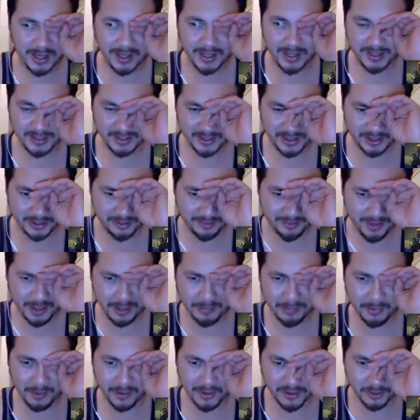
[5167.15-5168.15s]
you're surrounded
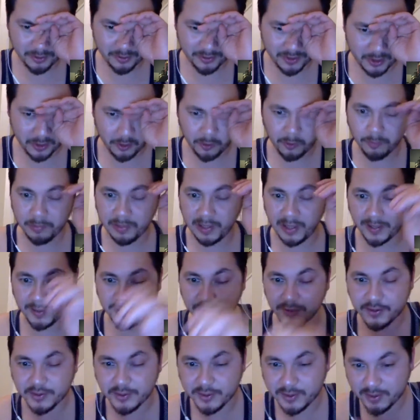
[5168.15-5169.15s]
by sort of cold
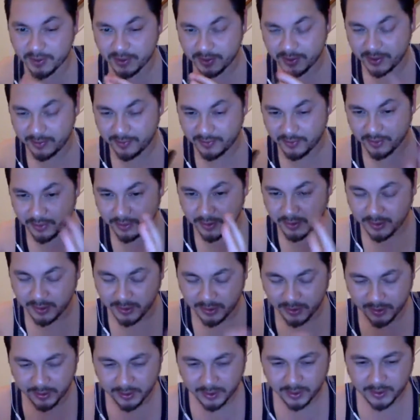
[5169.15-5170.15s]
blackness, and this gives a
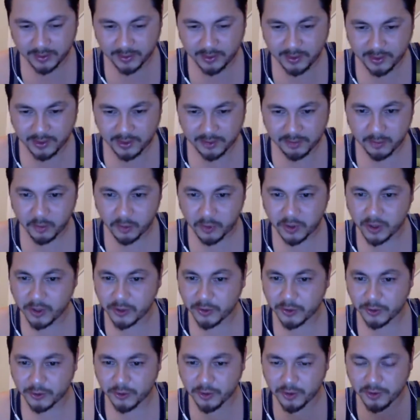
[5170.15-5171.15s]
small
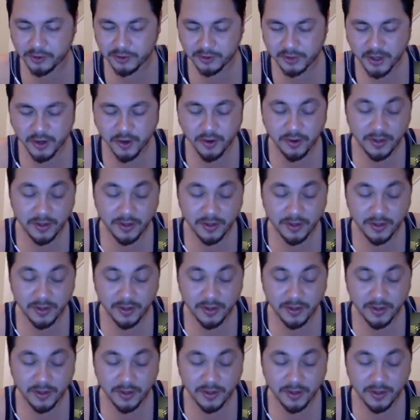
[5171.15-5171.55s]
contrast to